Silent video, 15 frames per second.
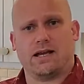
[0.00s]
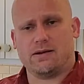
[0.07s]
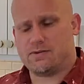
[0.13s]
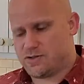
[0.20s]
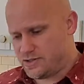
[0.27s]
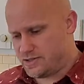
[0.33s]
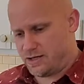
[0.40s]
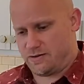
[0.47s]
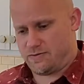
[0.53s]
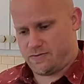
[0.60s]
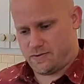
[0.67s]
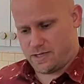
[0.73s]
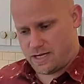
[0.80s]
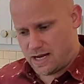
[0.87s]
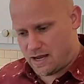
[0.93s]

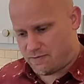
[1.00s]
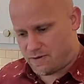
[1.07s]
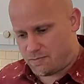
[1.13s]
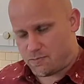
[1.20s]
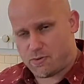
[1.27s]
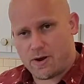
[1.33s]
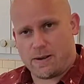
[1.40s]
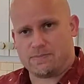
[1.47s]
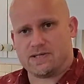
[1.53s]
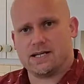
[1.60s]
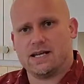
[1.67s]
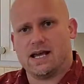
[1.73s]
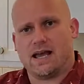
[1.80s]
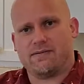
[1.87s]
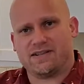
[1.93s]
and have it prepped,
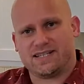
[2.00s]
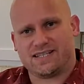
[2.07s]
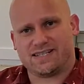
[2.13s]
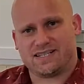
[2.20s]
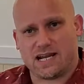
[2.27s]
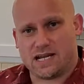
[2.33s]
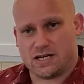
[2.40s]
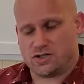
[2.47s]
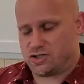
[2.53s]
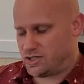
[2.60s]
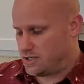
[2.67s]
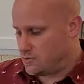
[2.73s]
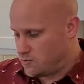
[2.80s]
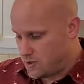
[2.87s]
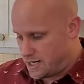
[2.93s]
have it staged
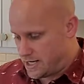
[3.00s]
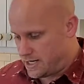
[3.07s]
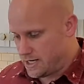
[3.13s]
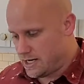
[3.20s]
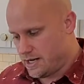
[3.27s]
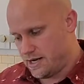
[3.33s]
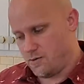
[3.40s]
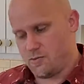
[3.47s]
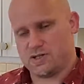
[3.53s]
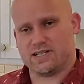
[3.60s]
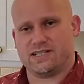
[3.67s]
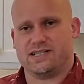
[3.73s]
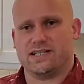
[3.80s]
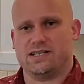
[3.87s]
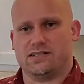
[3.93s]
in a way in which
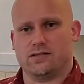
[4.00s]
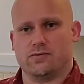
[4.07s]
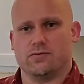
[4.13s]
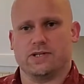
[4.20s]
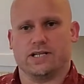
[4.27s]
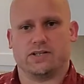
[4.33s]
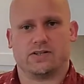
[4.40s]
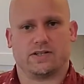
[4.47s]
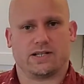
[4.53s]
it's easy to reach.